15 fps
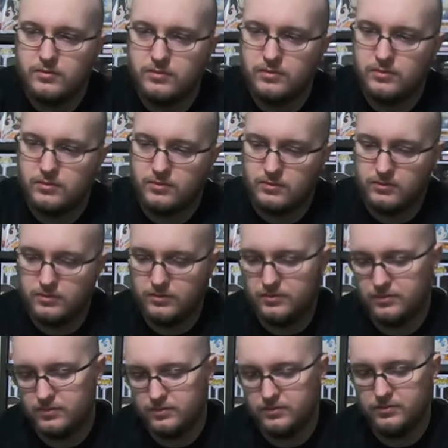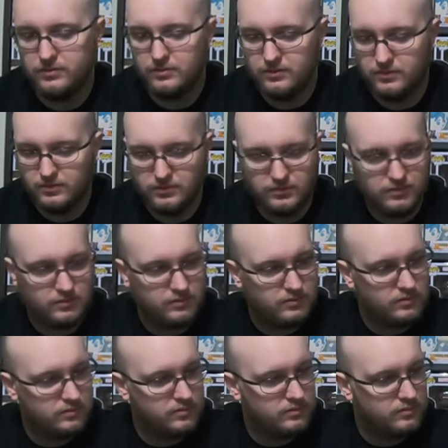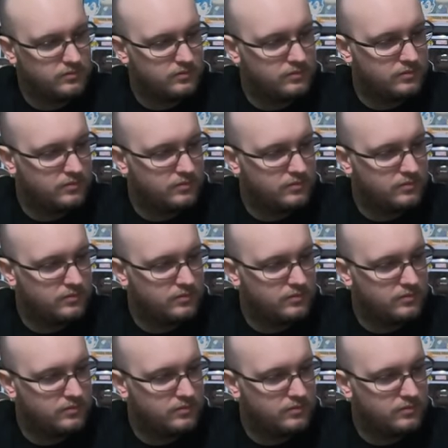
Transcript: This person isn't speaking.